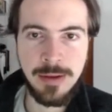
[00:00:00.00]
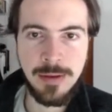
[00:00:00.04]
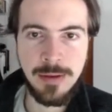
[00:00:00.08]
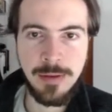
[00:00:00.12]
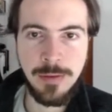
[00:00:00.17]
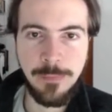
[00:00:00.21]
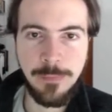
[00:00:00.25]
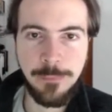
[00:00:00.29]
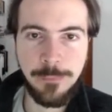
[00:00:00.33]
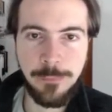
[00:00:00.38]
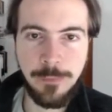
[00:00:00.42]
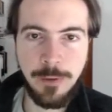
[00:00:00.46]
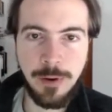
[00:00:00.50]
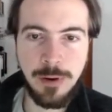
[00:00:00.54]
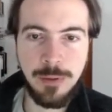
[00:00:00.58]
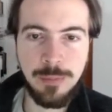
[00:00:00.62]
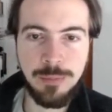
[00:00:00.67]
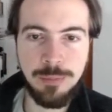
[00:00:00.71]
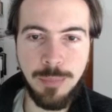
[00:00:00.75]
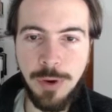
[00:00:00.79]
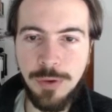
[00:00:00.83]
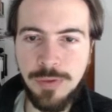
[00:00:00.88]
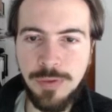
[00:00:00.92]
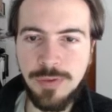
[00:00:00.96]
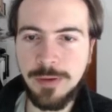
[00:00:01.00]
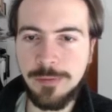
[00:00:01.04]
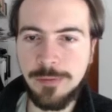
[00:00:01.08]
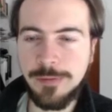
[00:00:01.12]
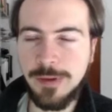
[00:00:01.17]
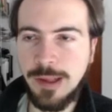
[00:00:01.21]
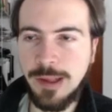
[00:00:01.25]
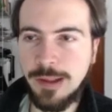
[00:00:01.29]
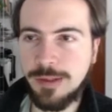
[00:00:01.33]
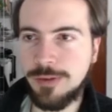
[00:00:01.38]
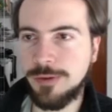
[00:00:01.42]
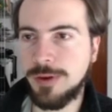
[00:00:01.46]
For most of
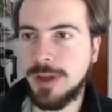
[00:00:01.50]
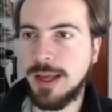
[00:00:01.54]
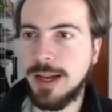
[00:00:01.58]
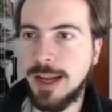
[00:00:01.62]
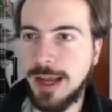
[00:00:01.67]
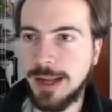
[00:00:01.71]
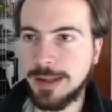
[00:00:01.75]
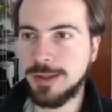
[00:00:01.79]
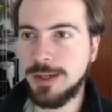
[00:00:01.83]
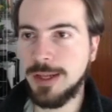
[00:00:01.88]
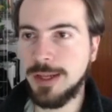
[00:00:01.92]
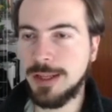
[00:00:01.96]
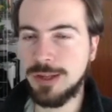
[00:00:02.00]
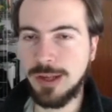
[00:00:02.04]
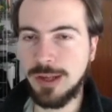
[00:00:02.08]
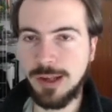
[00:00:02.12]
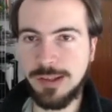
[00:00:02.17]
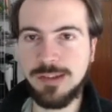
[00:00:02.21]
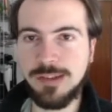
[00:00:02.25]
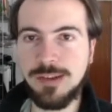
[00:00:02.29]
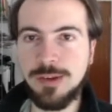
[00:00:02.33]
these, you can actually just